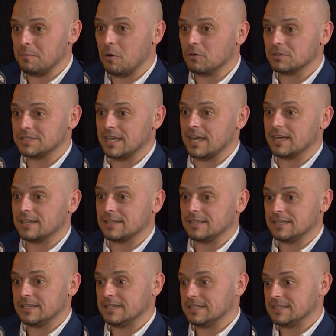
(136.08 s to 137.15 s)
more tech,
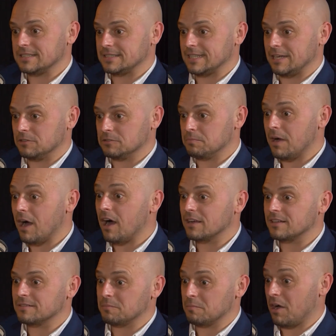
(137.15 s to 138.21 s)
sales,
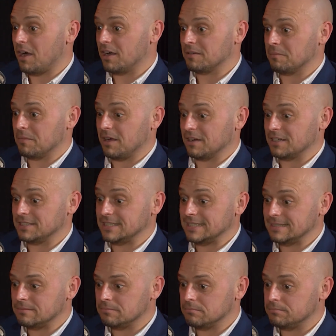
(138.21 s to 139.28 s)

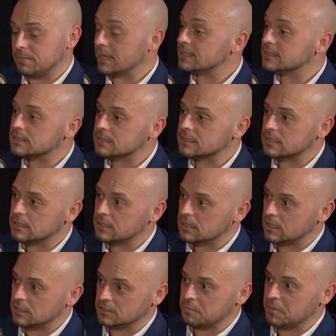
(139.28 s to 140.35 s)
marketing based,
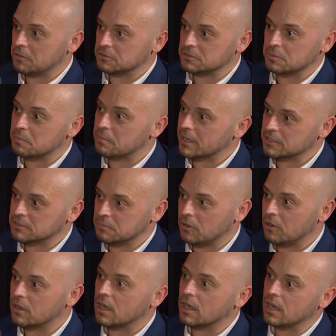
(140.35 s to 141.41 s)
as opposed to a bricks and
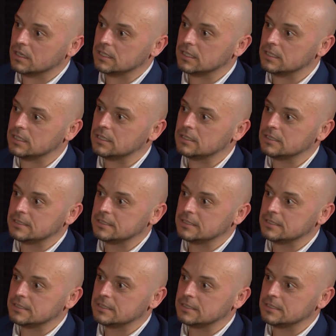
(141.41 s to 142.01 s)
mortar car dealer,